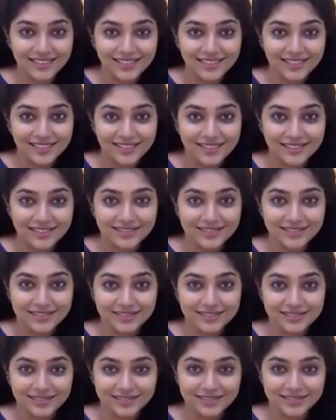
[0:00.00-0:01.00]

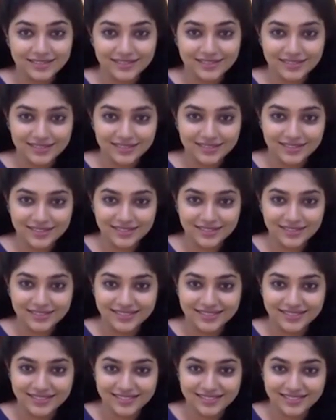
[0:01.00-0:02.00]

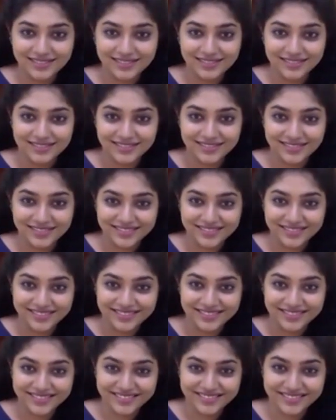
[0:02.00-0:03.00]

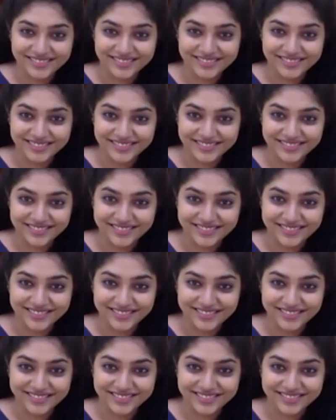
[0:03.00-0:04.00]

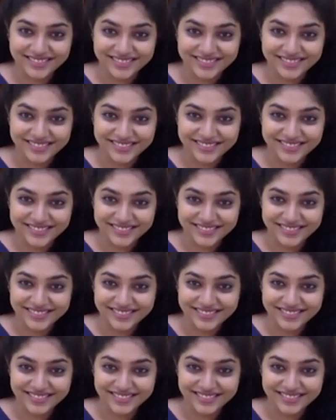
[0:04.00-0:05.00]

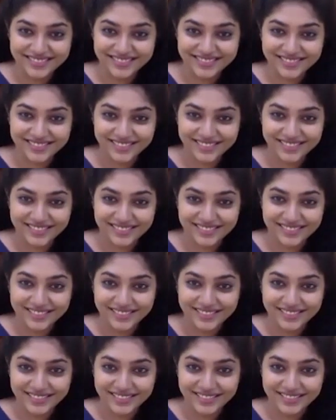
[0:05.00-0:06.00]

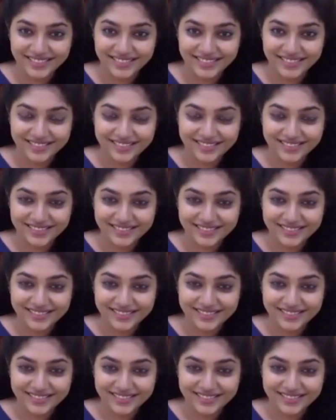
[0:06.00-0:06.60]
This person isn't speaking.